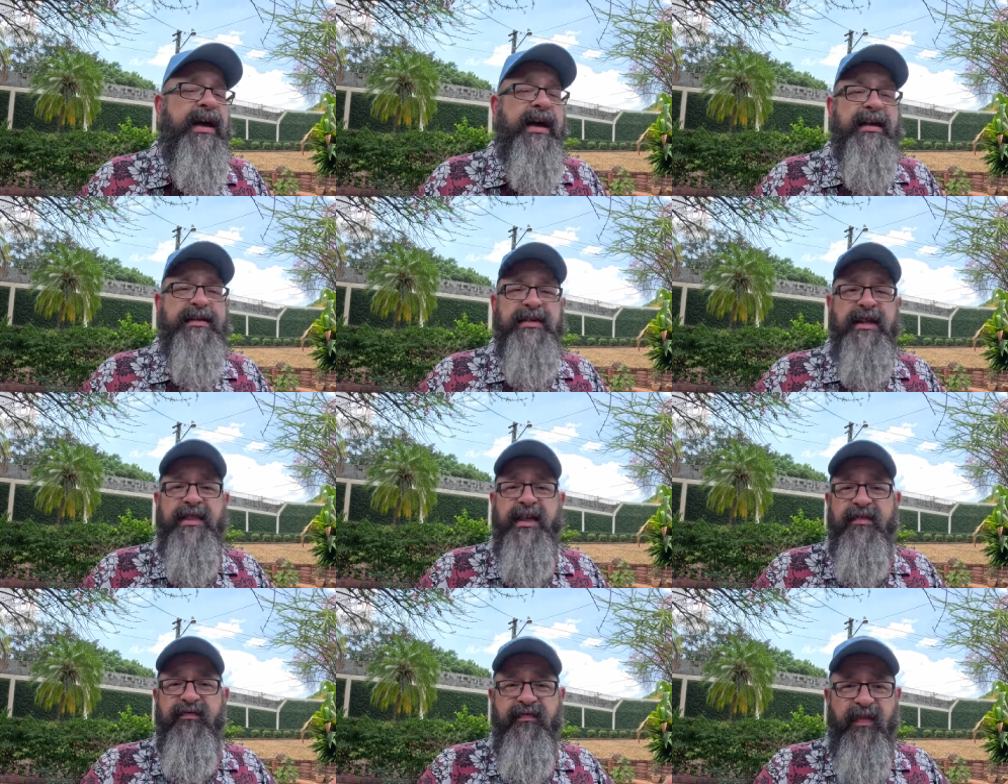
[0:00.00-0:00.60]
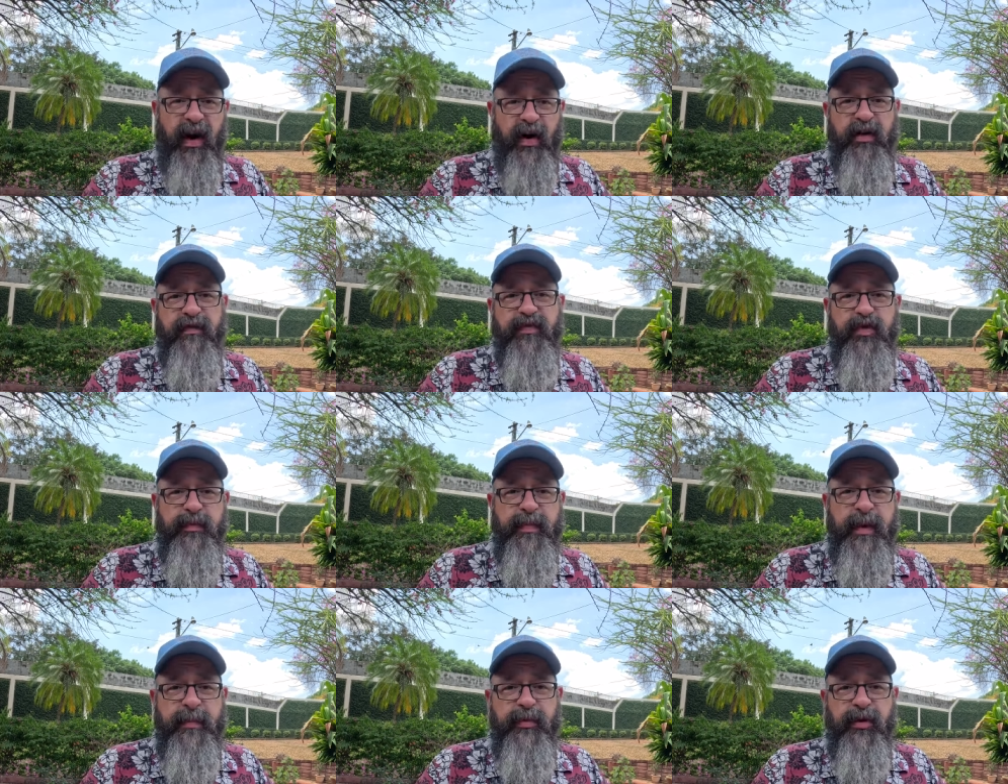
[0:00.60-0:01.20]
It's a thing very
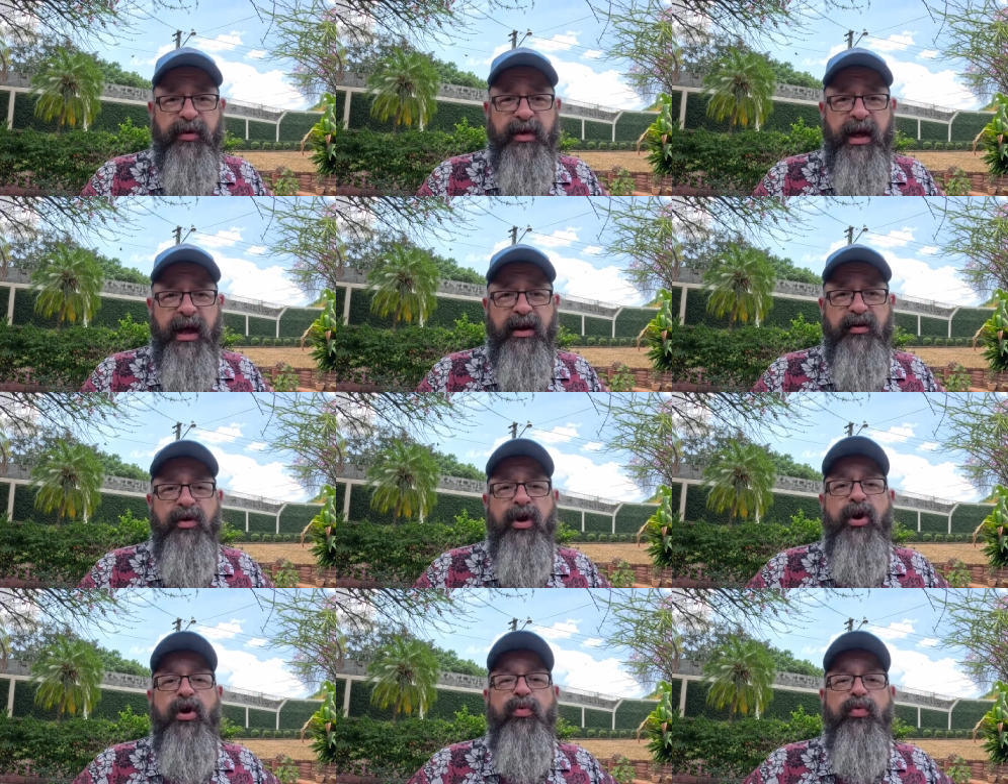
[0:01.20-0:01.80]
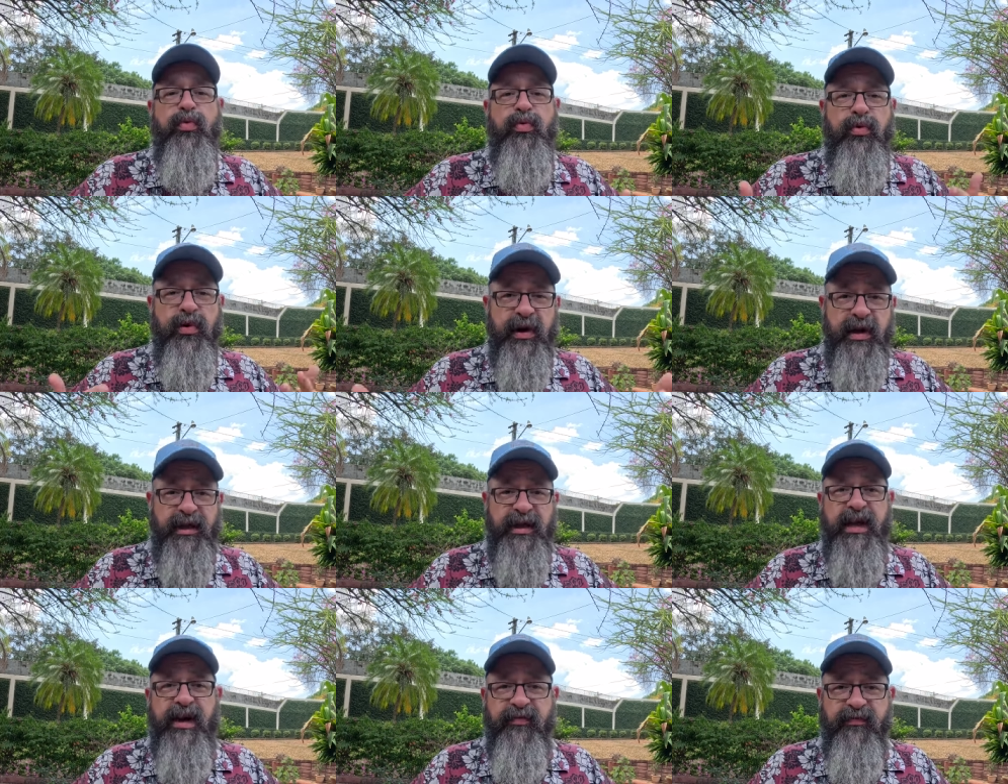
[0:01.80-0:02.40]
few people can
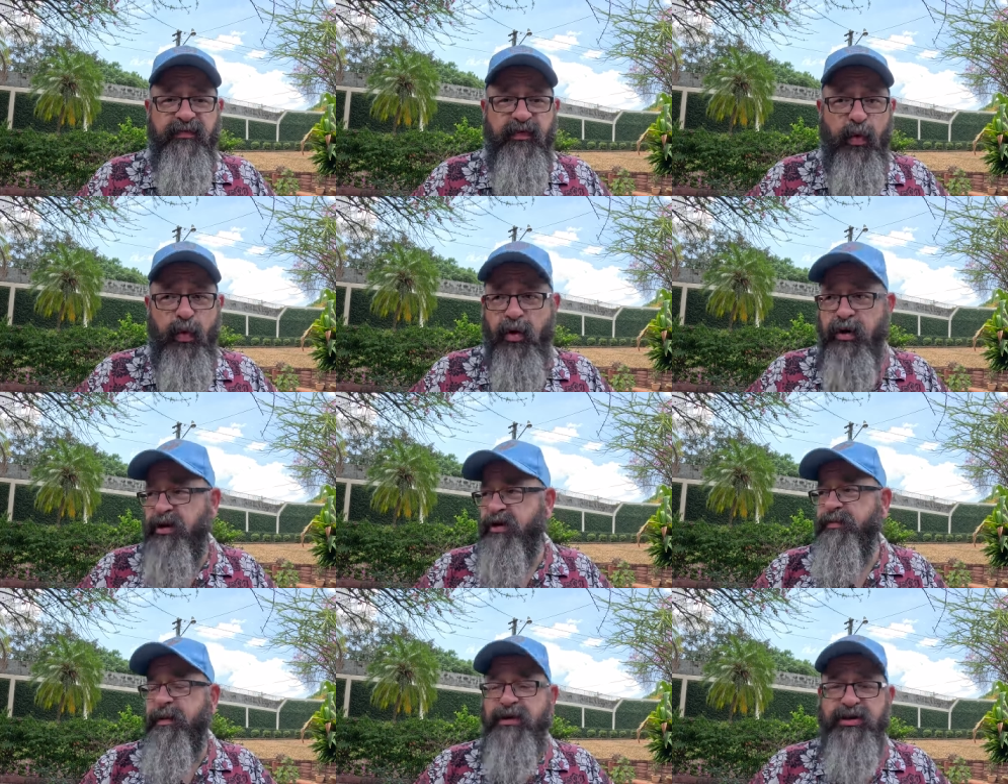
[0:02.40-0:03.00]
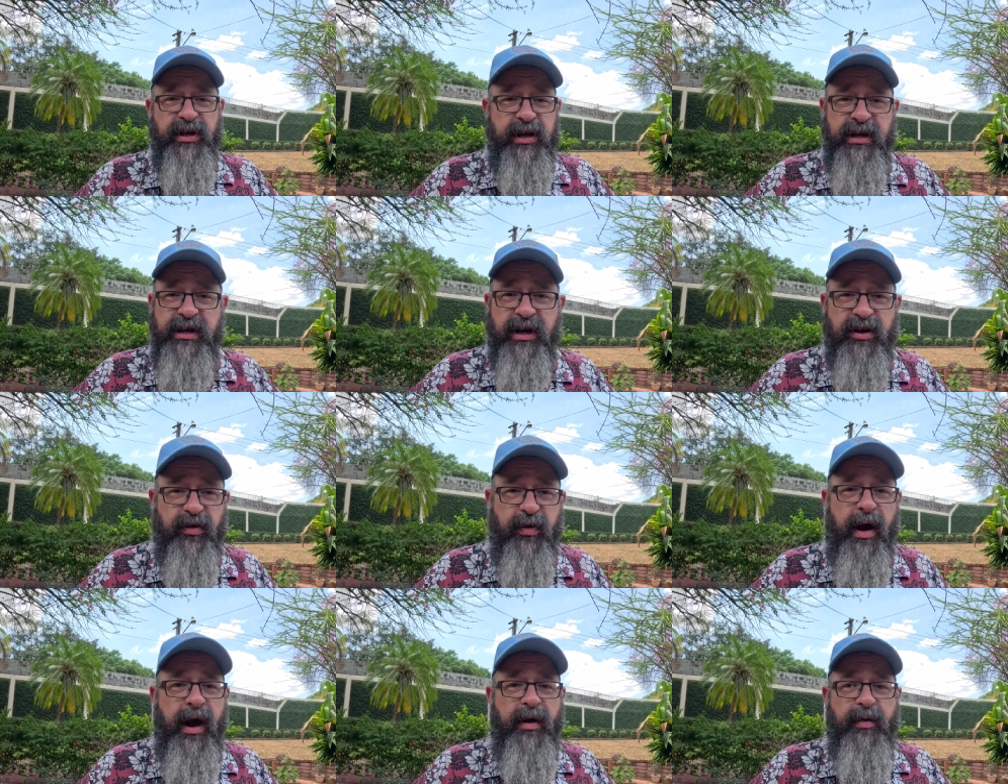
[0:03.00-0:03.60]
really afford, especially in
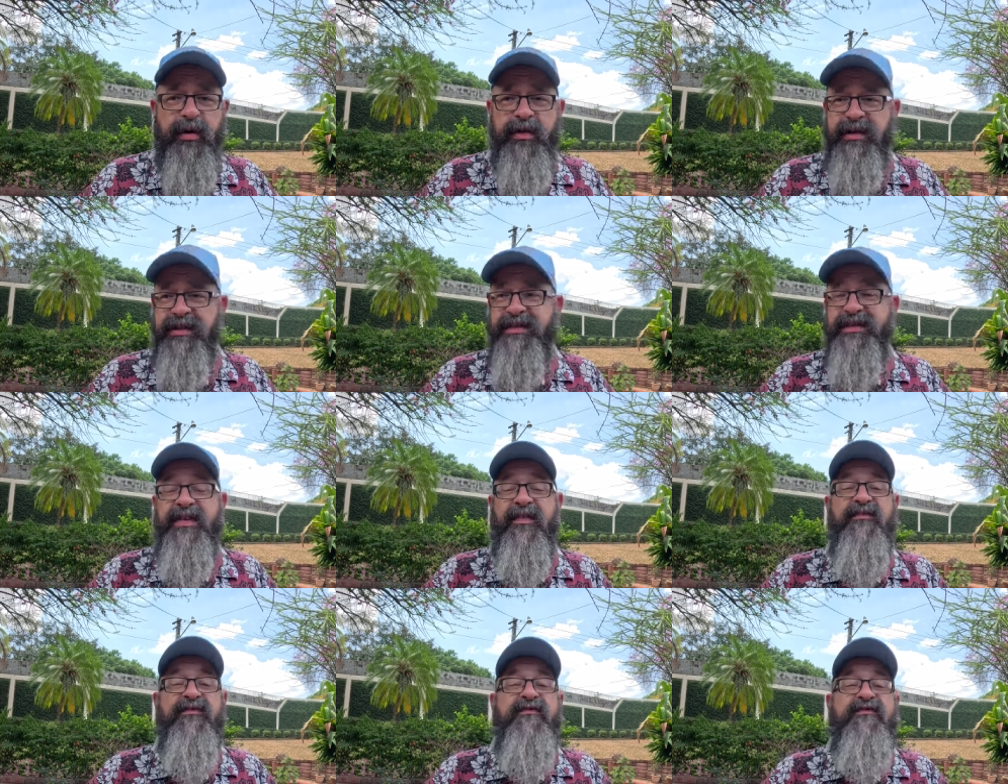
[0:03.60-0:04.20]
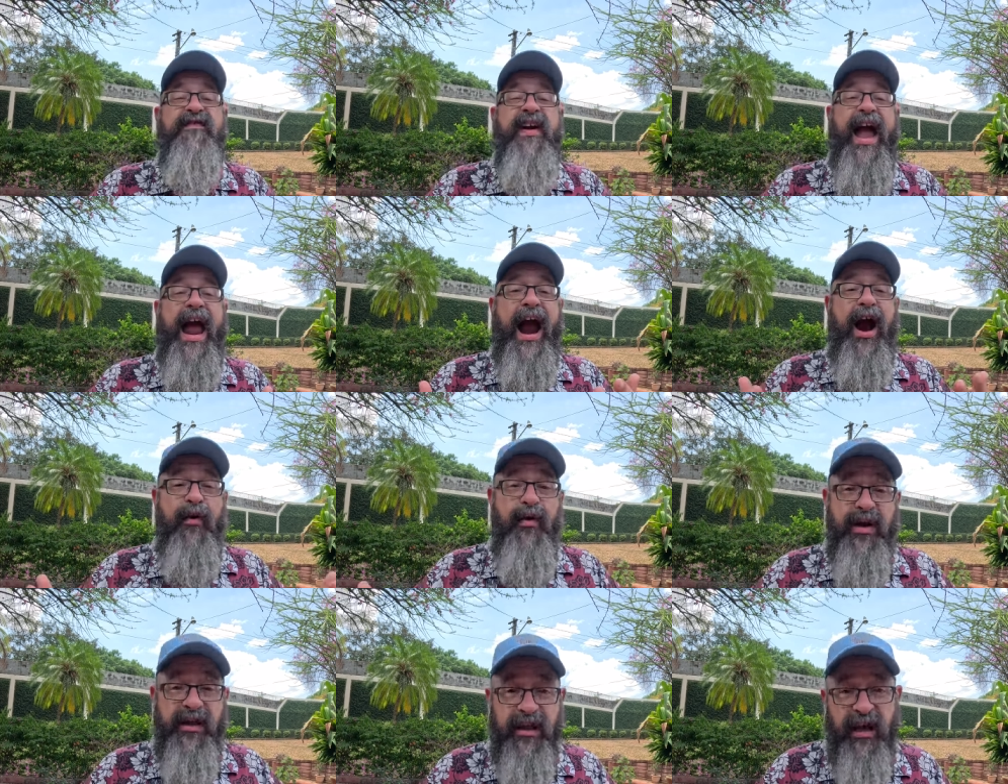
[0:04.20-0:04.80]
Nicaragua. This is a
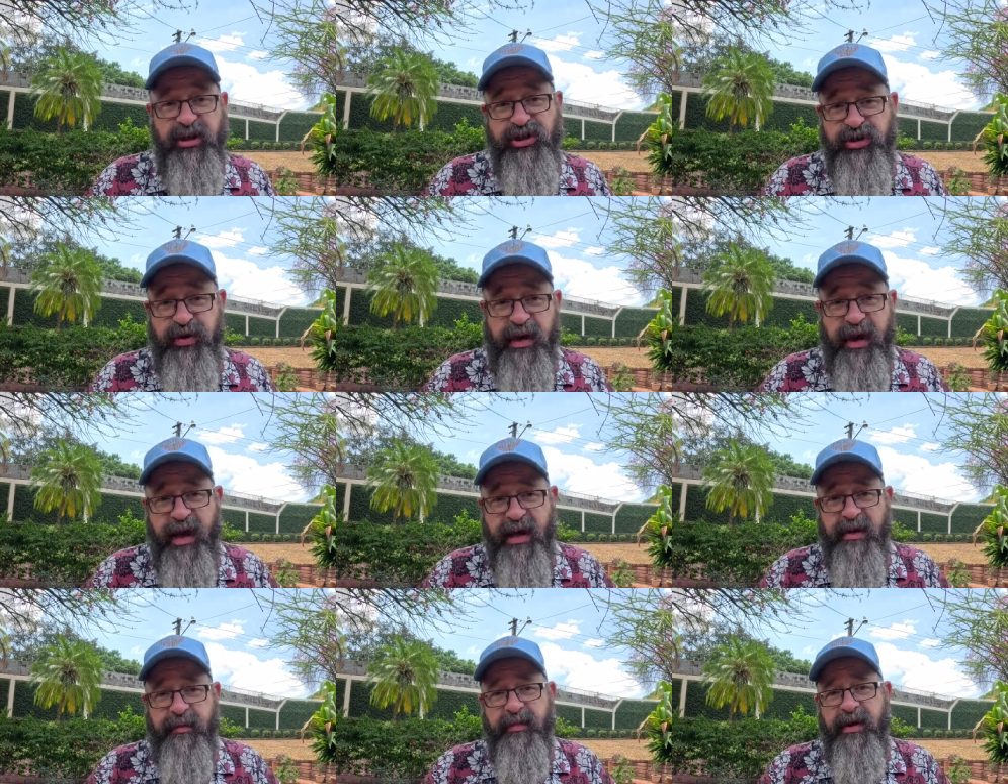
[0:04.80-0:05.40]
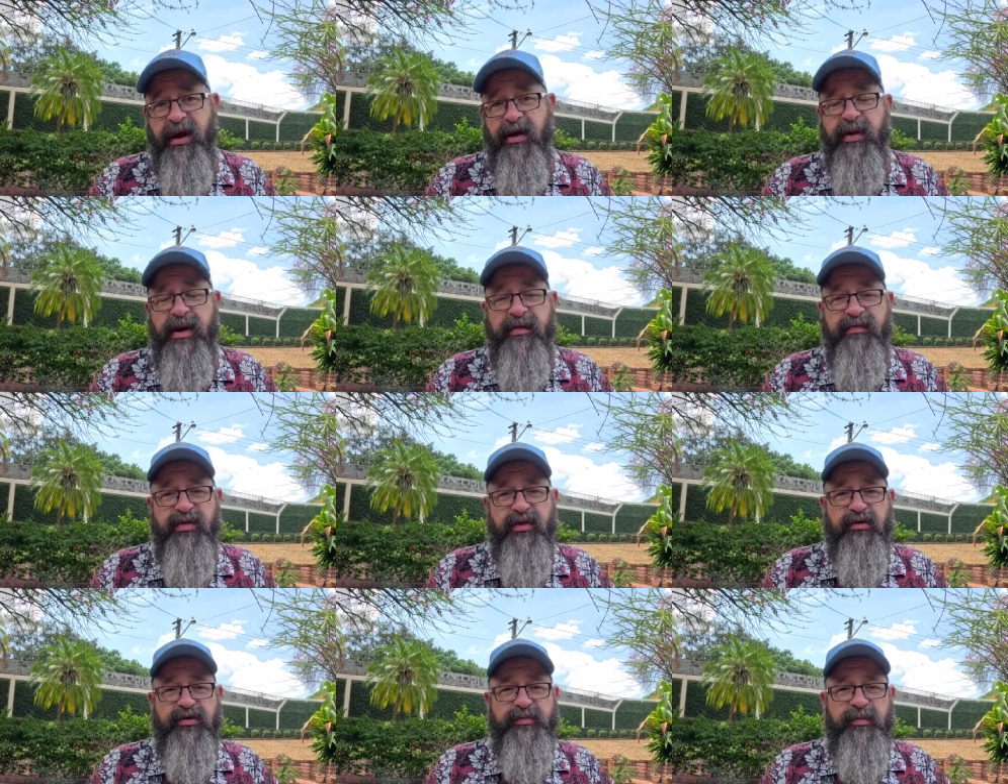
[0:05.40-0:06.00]
very luxury item here,
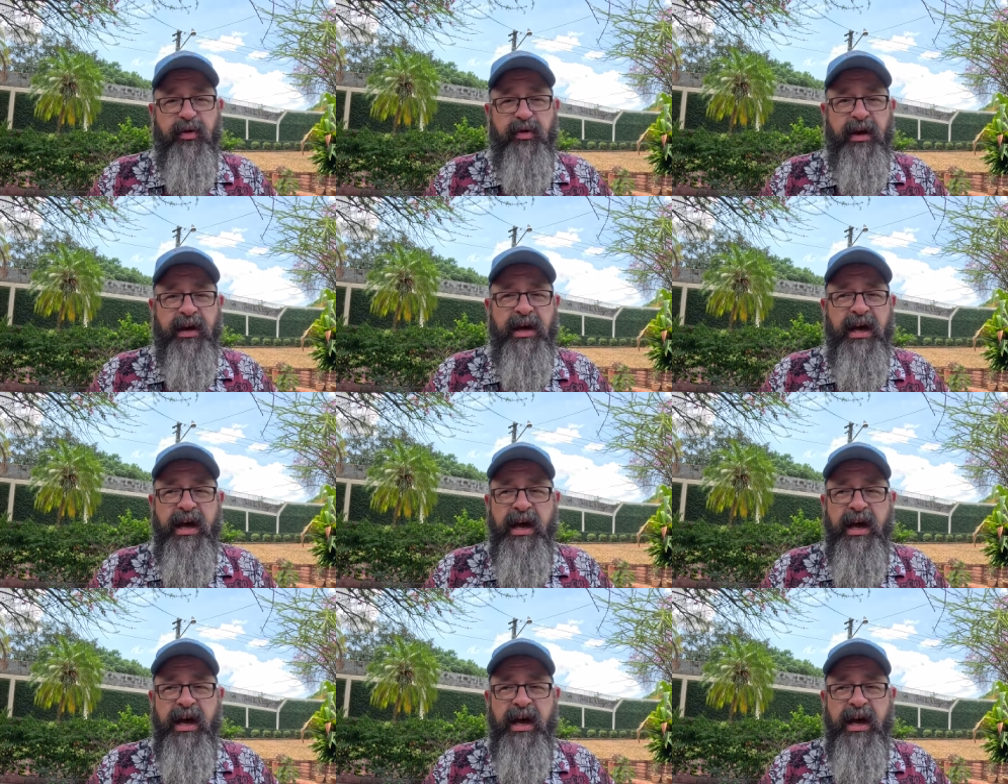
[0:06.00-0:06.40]
even though smoking